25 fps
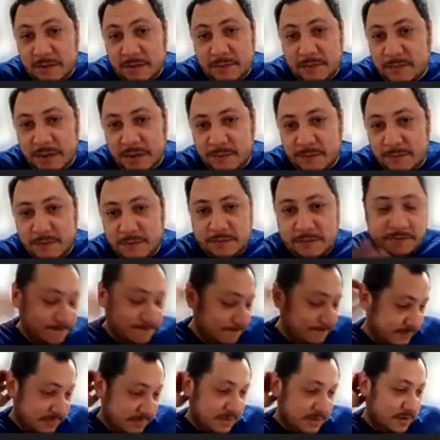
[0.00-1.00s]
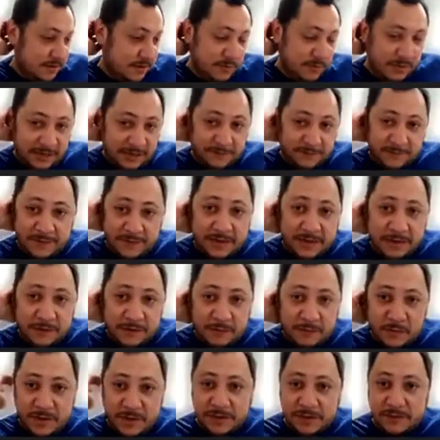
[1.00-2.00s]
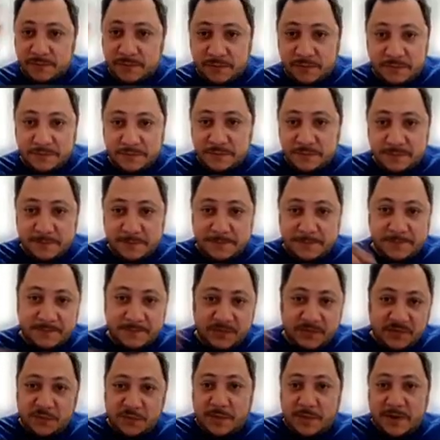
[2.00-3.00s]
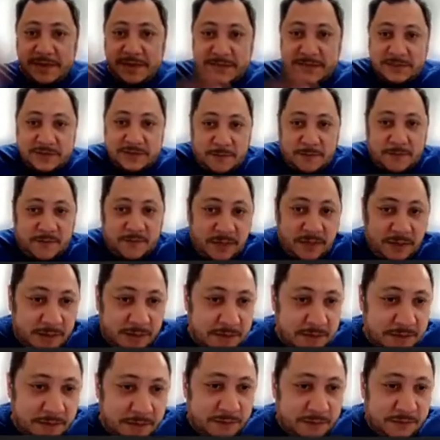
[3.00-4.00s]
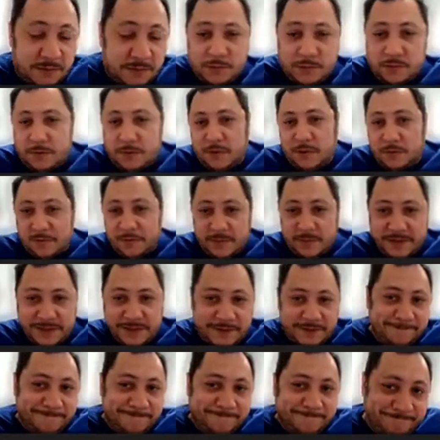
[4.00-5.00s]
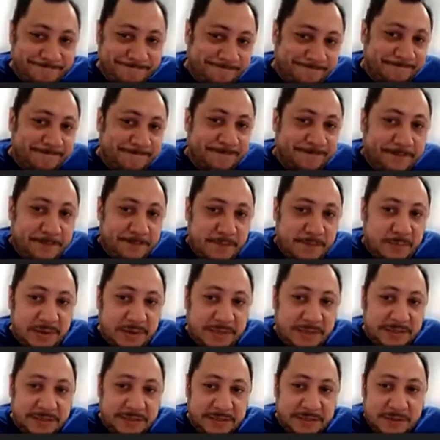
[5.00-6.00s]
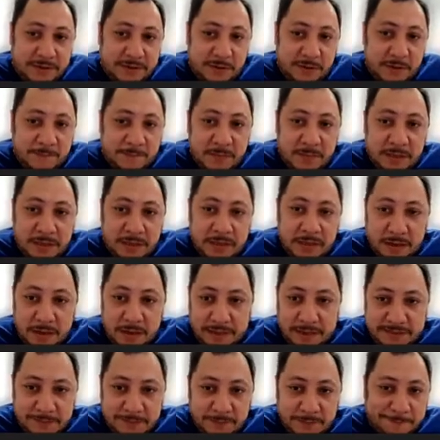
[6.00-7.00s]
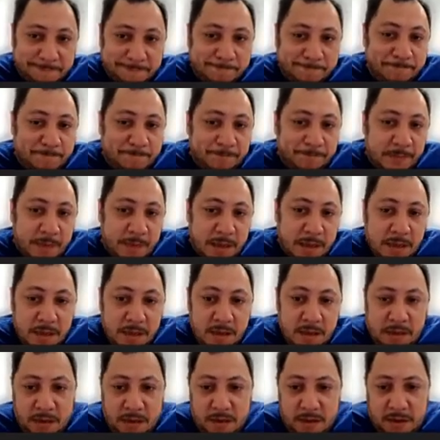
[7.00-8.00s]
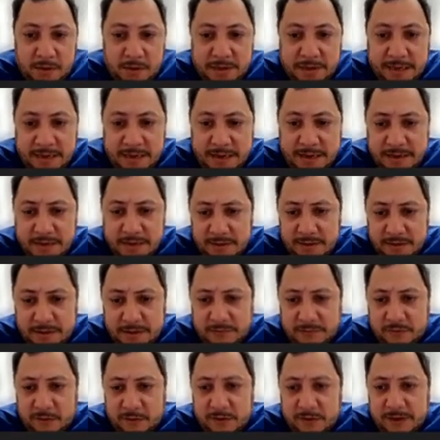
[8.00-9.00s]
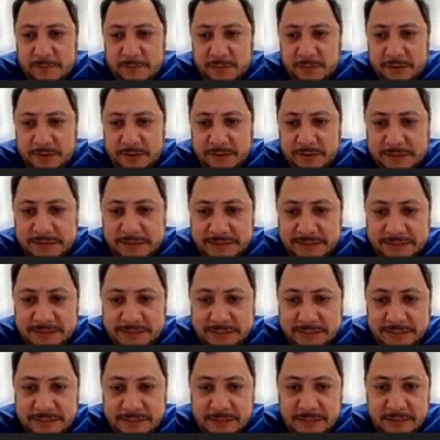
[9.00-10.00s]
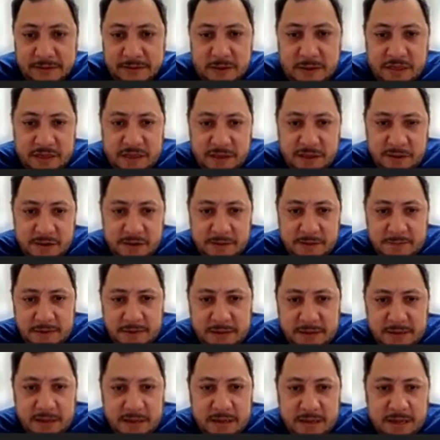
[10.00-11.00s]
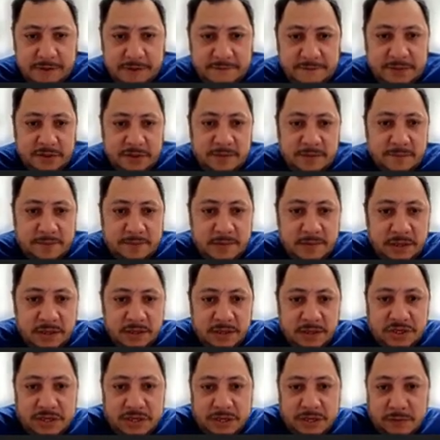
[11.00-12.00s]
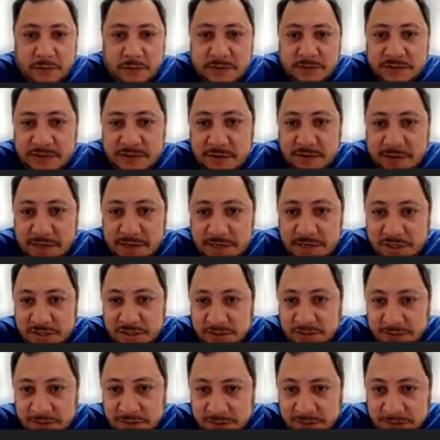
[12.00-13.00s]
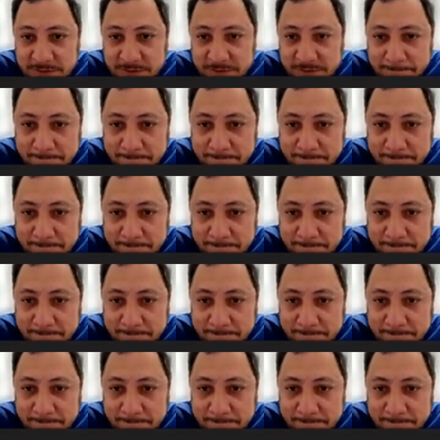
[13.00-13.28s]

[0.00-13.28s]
Maybe we can find a way to write something. I don't know how, but please stop me and ask me. Okay, I'll talk about this theorem. I have some initial considerations.